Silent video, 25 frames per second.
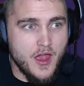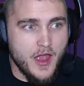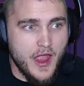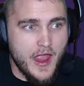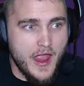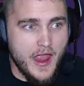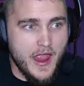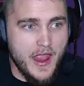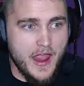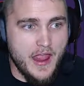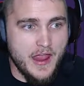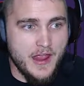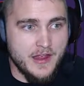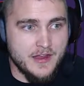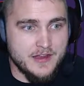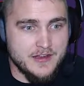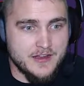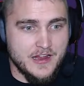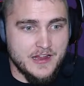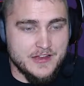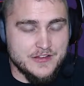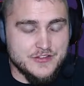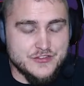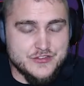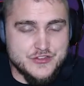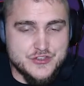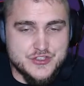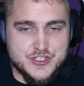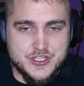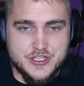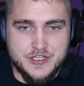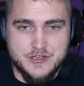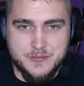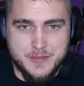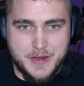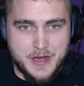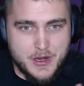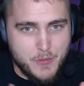and it's just going
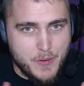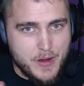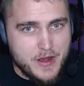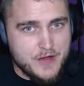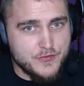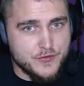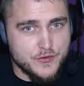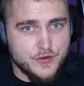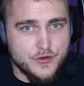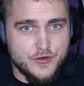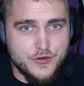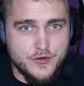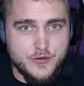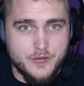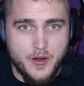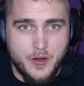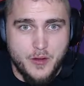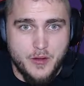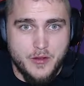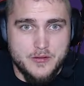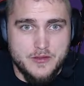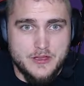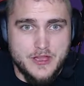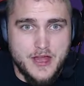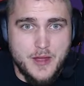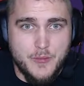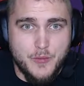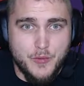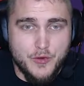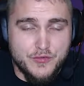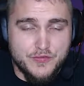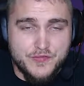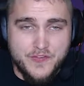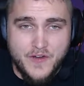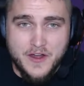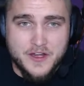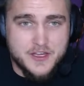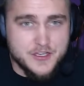to make way for a lot more
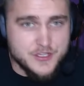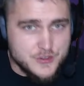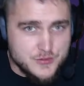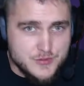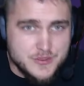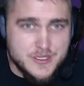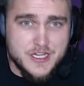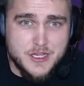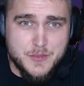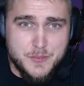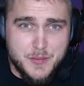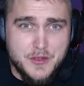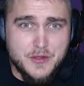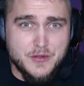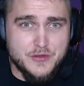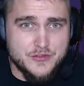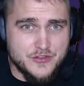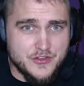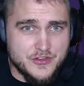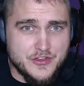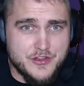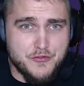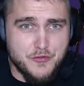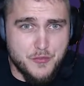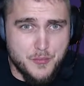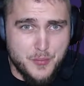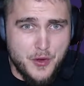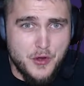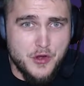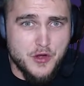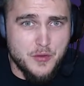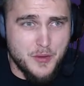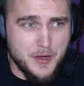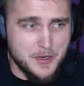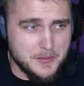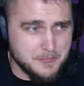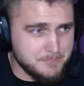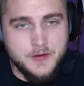fun and unique builds and different
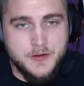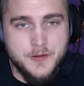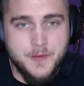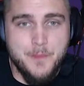Pokemon.